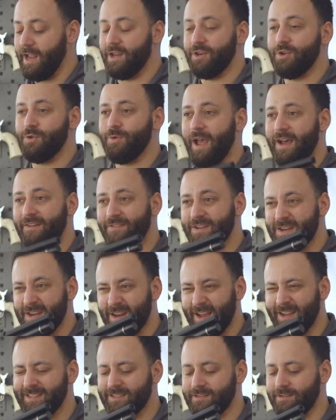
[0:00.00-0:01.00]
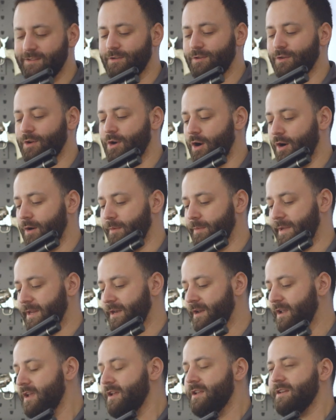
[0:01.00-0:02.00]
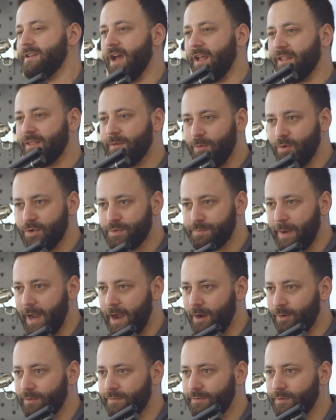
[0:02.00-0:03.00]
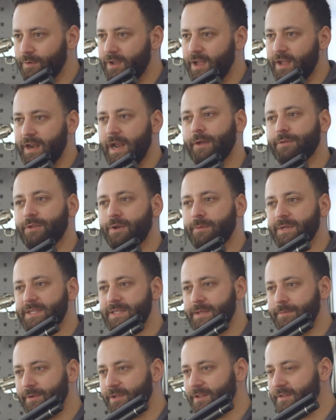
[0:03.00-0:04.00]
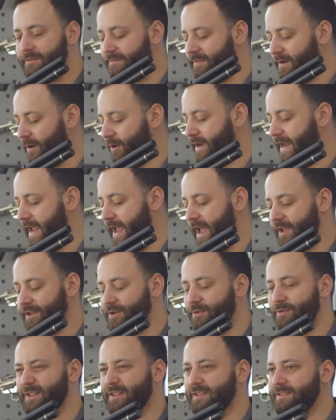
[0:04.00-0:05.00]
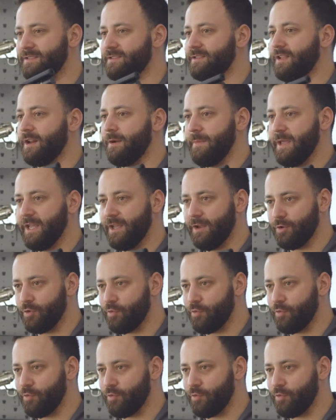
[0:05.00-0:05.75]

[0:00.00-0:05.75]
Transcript: and you have a nice little carbine. Not the most powerful gun out there, but typically very accurate. This is gonna make a